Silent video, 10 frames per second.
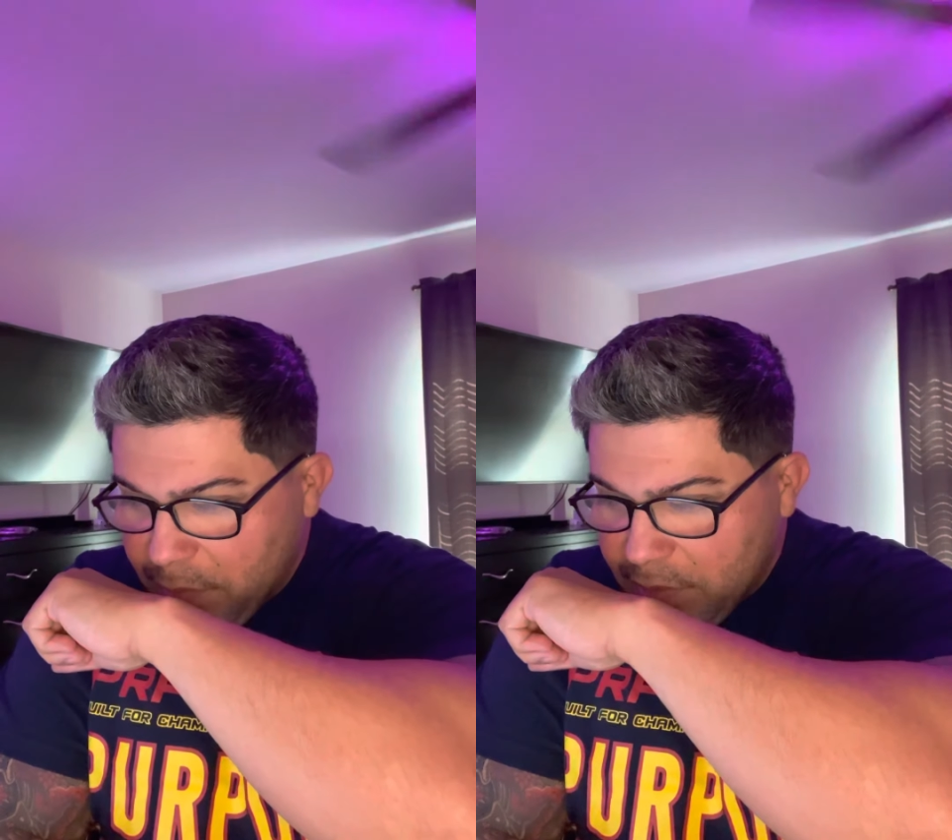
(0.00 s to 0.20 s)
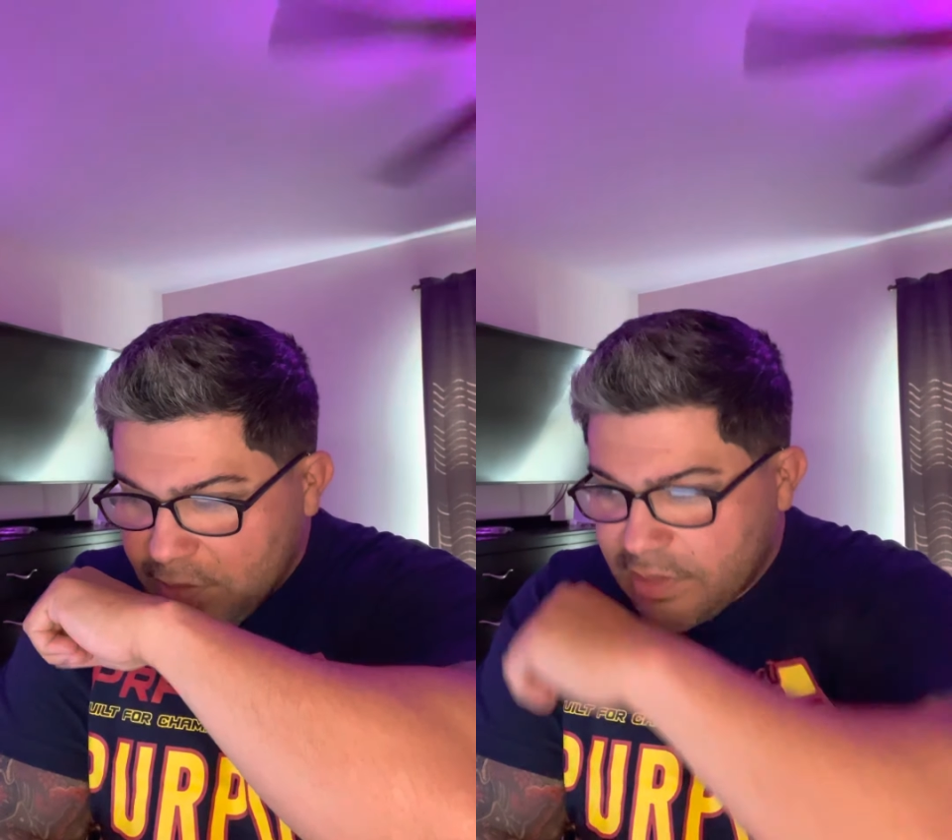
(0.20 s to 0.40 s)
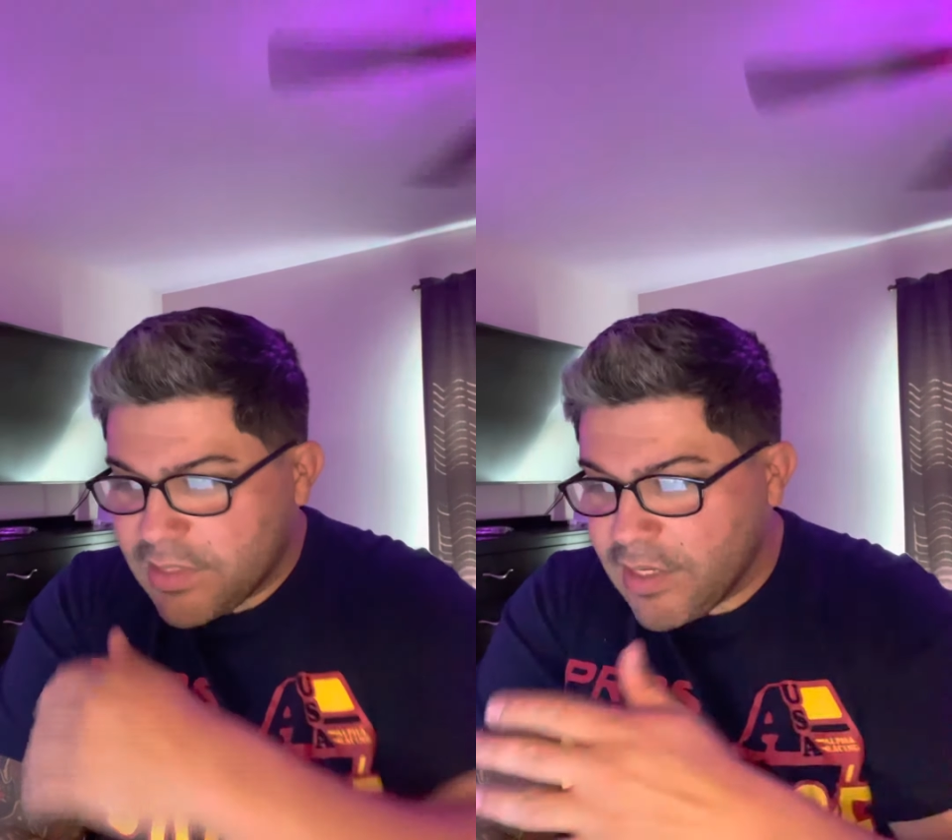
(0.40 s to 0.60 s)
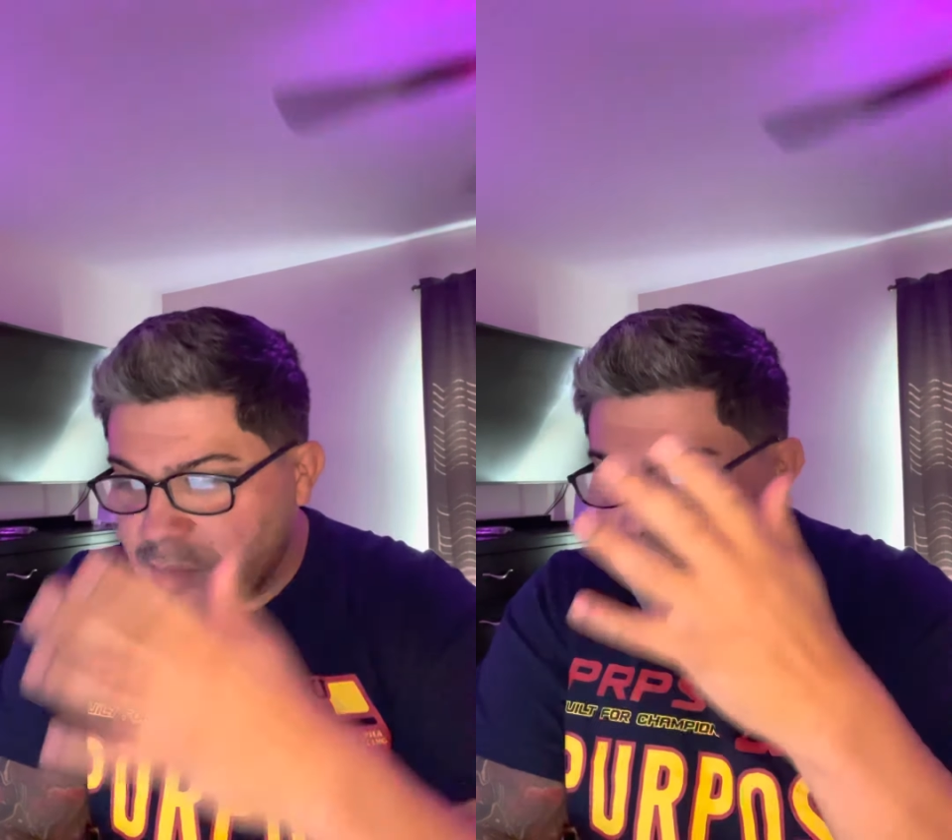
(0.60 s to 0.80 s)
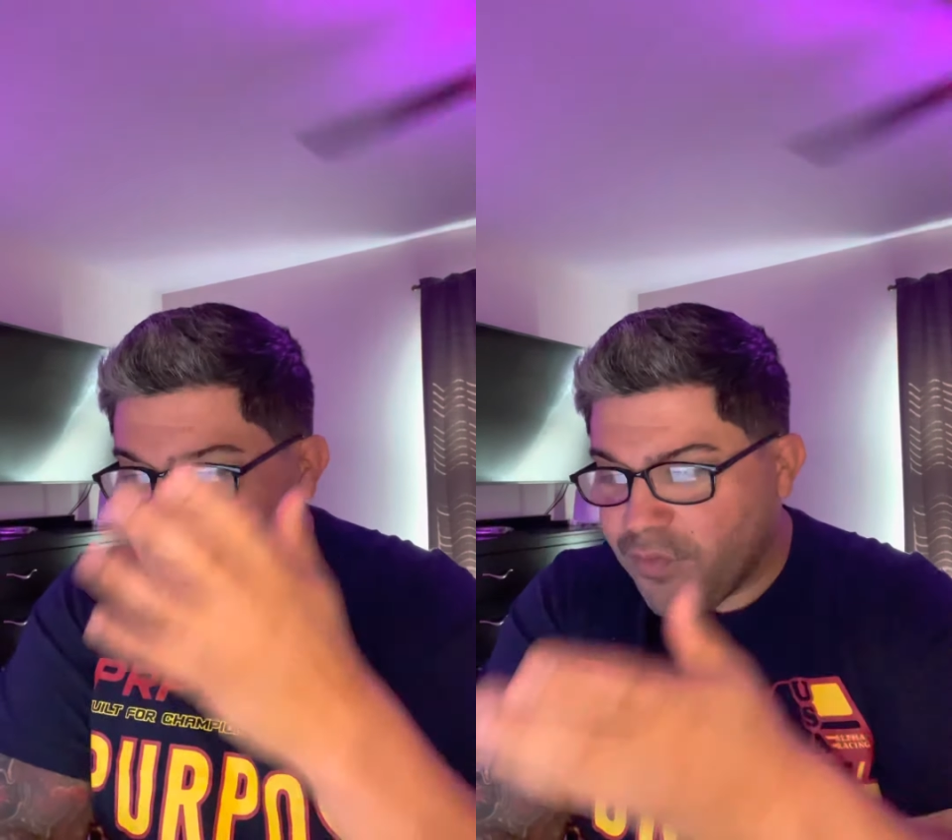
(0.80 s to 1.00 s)

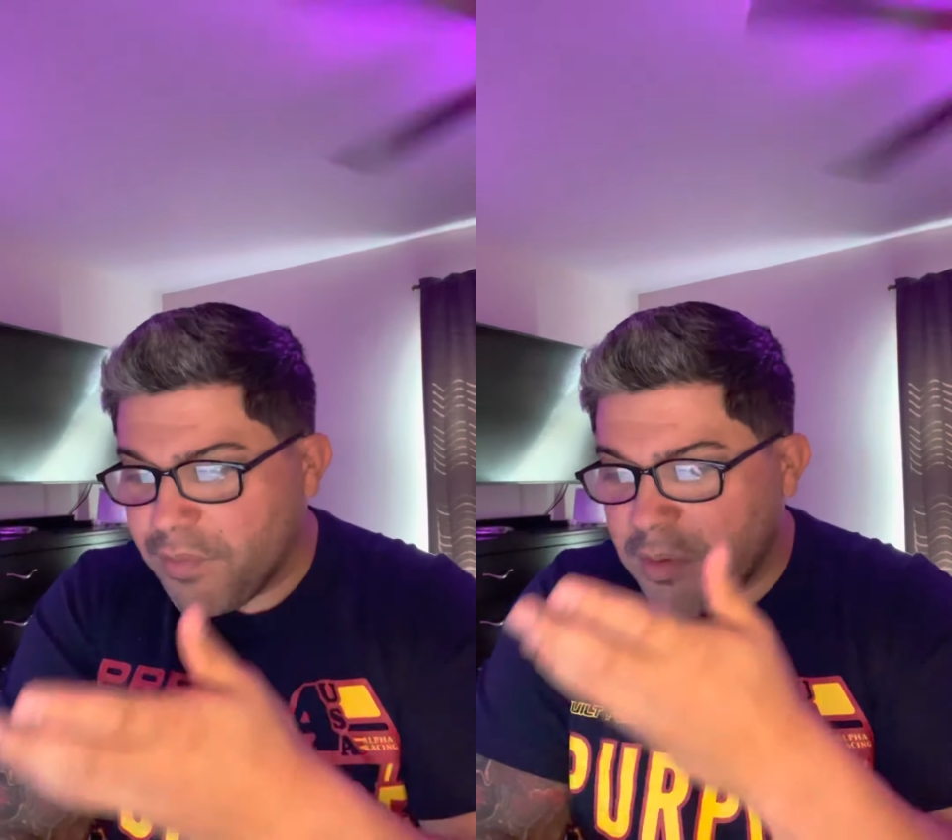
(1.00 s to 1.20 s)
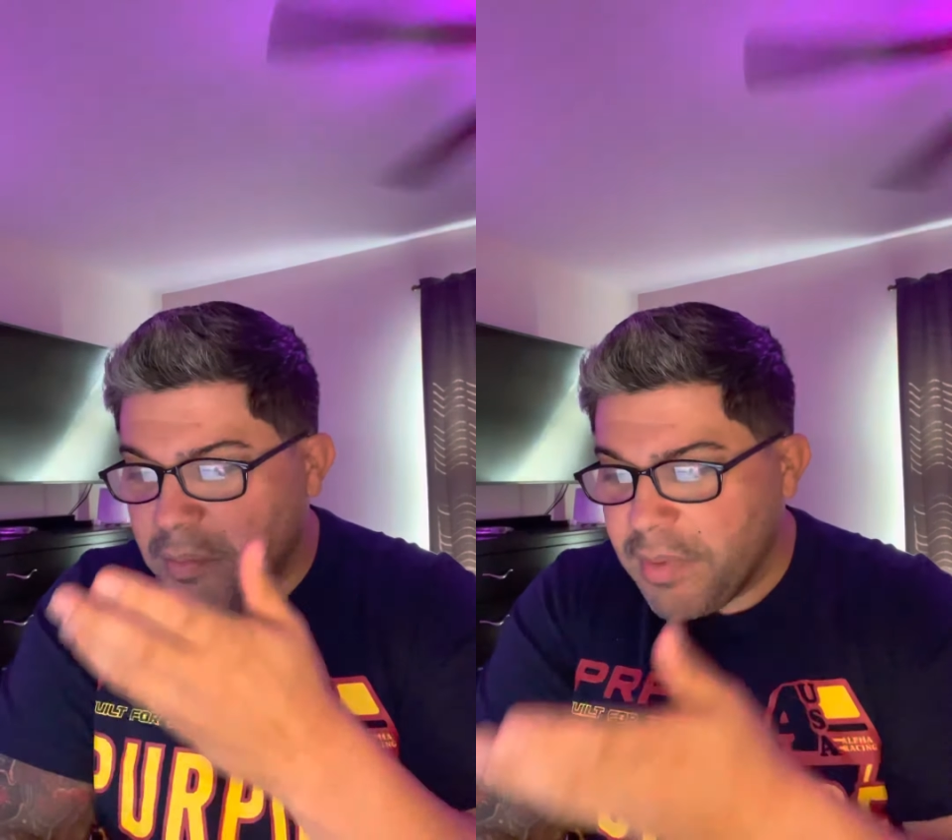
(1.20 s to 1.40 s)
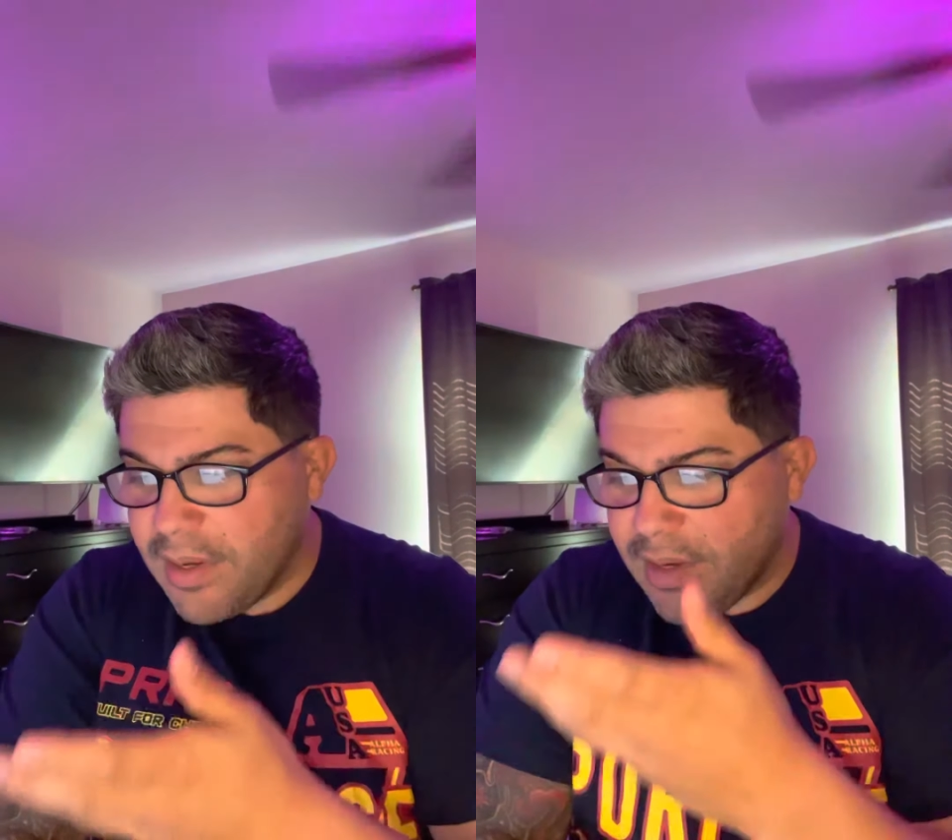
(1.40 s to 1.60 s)
cinnamon from the mid